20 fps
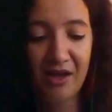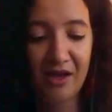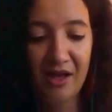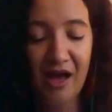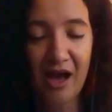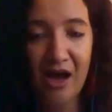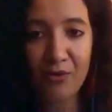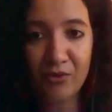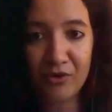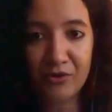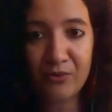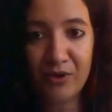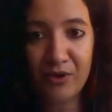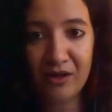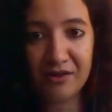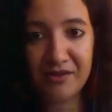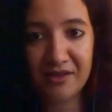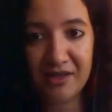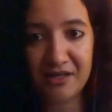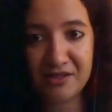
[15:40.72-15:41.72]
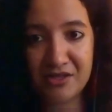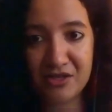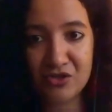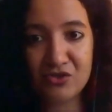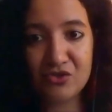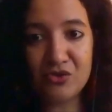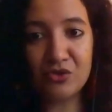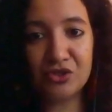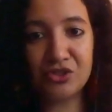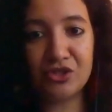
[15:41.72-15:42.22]
our world is a
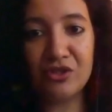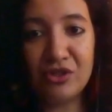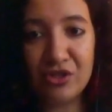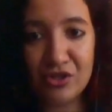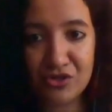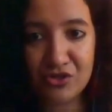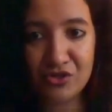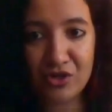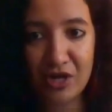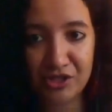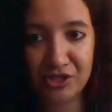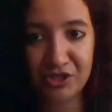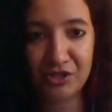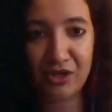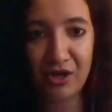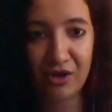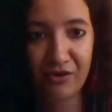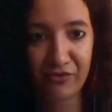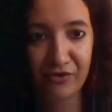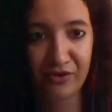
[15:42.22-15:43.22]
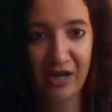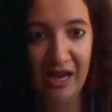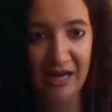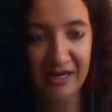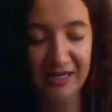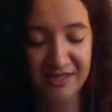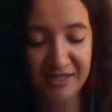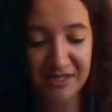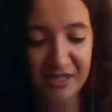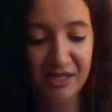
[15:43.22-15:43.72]
social construction of
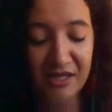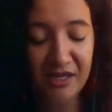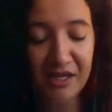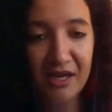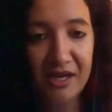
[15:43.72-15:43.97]
reality,